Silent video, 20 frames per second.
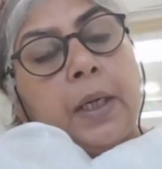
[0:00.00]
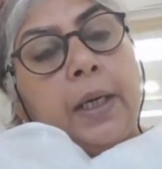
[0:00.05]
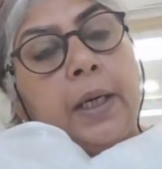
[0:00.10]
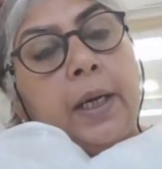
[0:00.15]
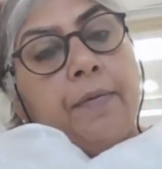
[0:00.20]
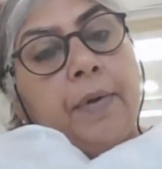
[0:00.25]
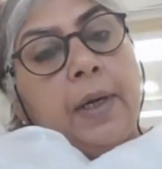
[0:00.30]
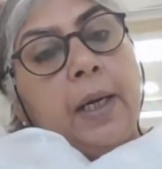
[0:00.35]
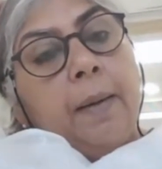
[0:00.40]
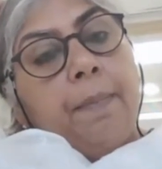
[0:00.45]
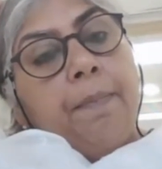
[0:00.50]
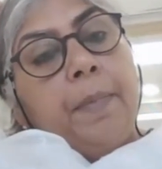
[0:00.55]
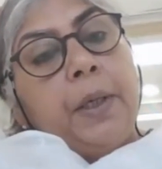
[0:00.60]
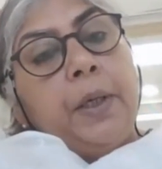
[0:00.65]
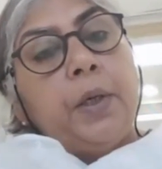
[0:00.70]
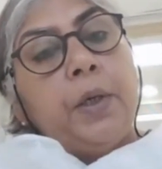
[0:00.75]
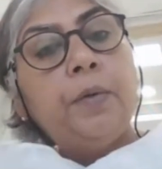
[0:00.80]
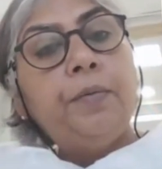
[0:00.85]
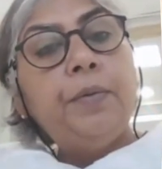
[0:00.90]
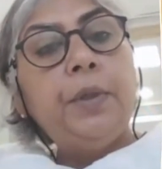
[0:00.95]

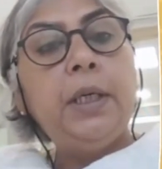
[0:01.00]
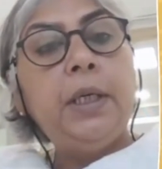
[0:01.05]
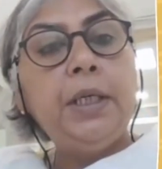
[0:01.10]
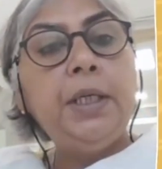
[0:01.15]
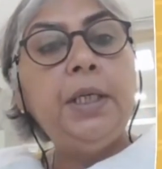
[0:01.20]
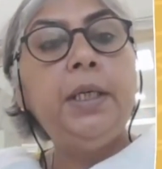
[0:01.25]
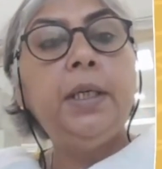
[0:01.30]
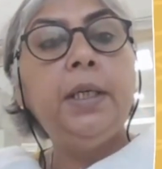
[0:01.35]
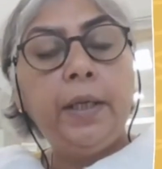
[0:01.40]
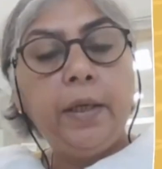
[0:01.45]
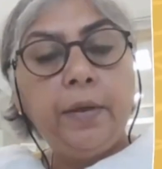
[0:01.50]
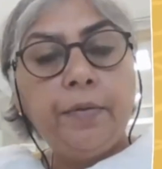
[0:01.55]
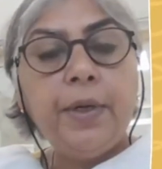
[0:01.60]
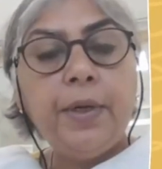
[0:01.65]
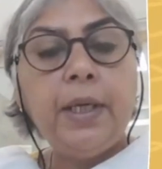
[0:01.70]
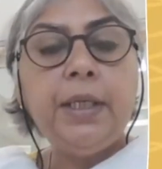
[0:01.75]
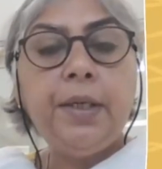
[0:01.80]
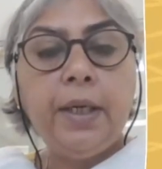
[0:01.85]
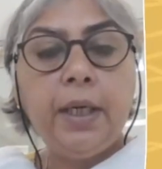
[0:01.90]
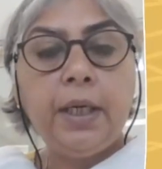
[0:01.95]
development of the digital
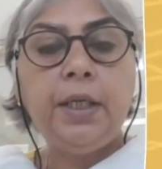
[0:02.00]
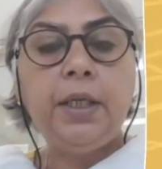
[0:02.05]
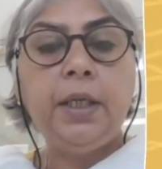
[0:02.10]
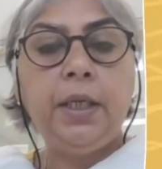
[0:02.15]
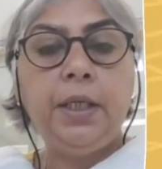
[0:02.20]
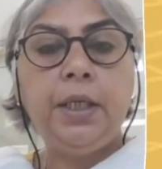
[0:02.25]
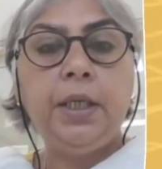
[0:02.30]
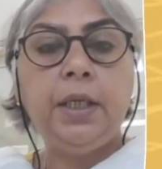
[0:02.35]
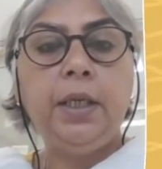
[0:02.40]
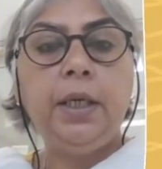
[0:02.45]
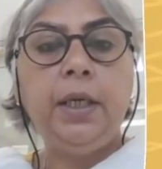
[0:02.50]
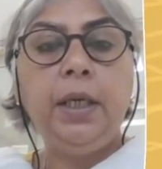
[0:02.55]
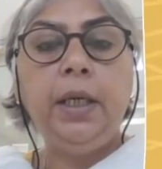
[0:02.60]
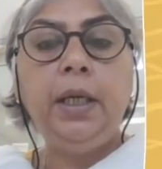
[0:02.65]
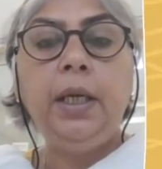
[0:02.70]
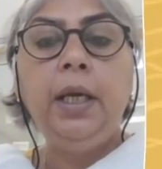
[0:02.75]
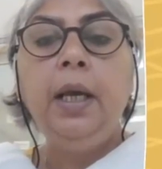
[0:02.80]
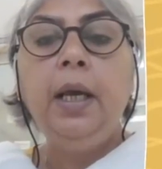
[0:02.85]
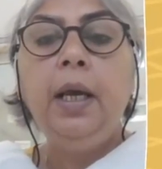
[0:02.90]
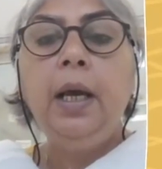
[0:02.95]
infrastructure journey,